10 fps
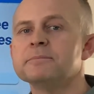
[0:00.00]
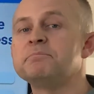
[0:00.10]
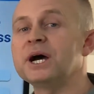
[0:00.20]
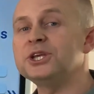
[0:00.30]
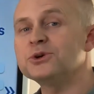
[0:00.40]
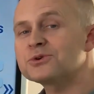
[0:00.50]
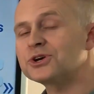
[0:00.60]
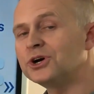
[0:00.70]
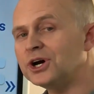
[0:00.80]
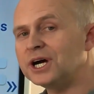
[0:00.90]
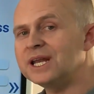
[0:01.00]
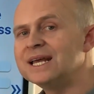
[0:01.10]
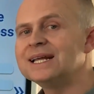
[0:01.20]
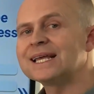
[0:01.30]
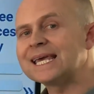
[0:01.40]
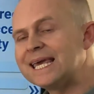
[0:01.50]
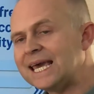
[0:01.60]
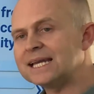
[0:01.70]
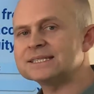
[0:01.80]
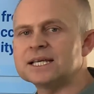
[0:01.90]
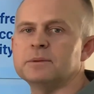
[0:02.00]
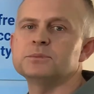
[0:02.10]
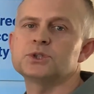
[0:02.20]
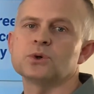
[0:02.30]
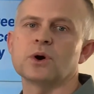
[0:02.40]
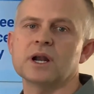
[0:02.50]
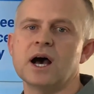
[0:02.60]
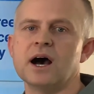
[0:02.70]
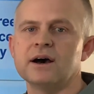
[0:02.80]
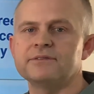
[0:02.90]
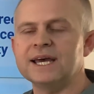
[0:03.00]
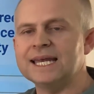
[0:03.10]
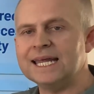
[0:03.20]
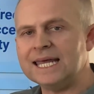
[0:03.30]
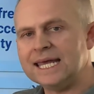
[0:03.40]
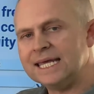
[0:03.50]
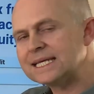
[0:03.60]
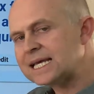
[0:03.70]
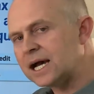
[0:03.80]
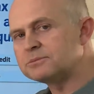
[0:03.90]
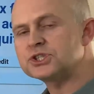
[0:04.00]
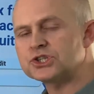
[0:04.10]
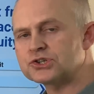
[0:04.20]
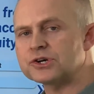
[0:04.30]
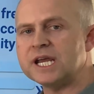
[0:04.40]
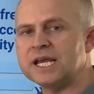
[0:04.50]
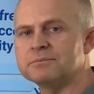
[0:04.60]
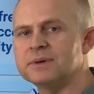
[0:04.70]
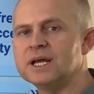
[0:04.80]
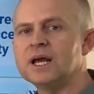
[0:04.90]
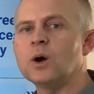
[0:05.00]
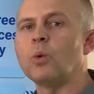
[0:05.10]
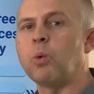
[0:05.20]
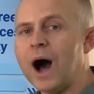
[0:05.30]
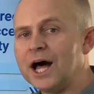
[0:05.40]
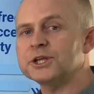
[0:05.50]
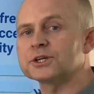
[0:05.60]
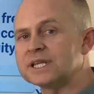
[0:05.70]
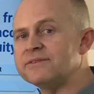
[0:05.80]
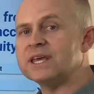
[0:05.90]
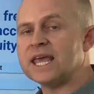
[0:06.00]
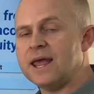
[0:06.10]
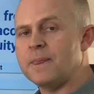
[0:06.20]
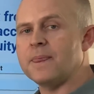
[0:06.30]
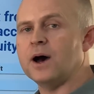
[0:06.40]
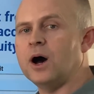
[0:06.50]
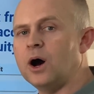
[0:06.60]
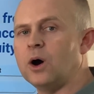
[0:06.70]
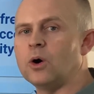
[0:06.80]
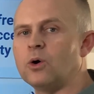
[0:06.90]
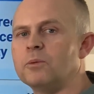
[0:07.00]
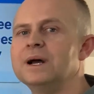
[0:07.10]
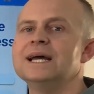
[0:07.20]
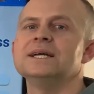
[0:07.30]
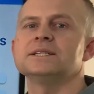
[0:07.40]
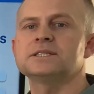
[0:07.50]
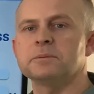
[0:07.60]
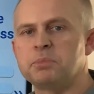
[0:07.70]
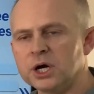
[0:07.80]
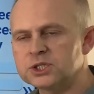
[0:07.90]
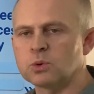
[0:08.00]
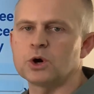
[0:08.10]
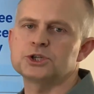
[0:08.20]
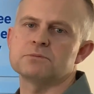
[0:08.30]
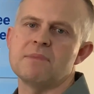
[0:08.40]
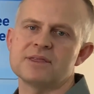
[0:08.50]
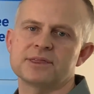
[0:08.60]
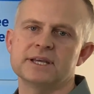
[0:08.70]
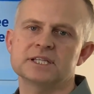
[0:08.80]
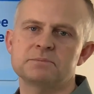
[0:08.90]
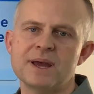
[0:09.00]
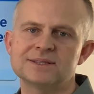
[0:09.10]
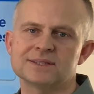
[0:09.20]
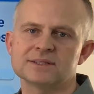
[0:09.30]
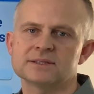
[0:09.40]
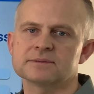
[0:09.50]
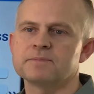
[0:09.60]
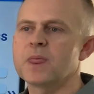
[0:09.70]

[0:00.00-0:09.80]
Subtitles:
But you could get some sort of an income stream while you're living in the home to put towards your monthly expenses.